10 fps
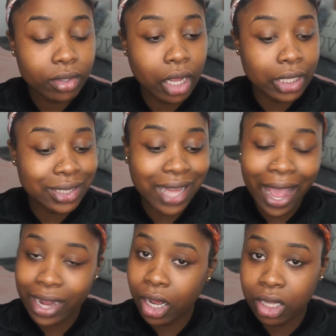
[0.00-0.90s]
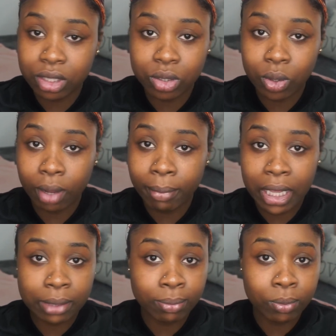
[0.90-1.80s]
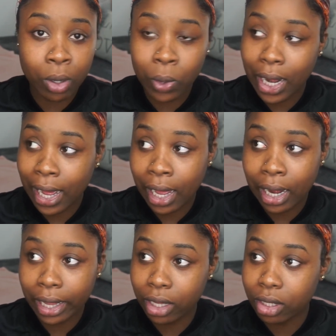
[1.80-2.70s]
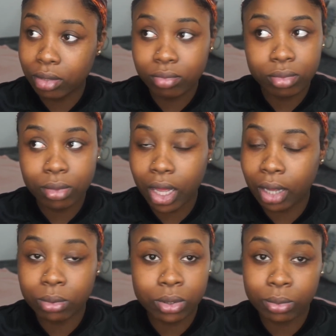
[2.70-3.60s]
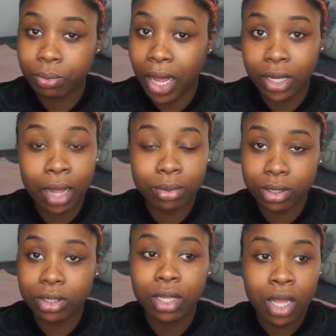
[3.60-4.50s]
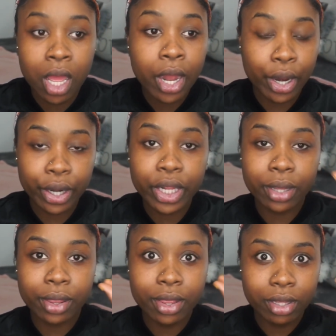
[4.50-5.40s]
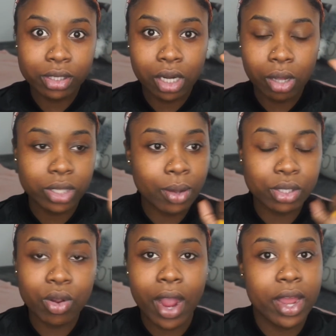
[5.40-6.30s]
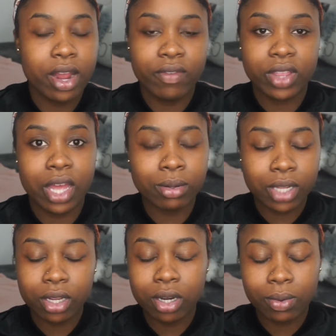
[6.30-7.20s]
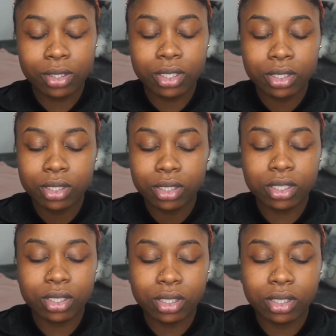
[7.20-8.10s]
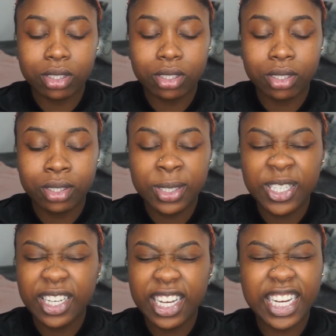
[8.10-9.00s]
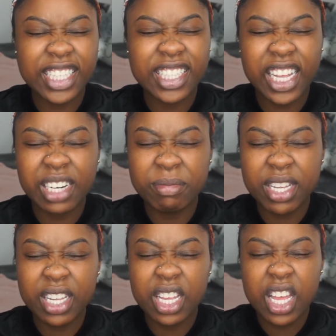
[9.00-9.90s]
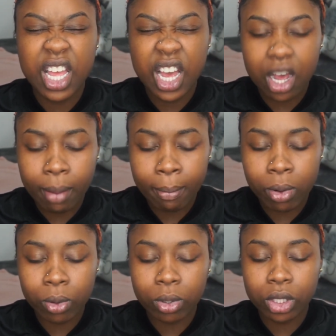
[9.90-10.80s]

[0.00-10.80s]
a side hustle and make mola like I was about I was literally this close I was crying everything I was like you know what this is just God telling me humble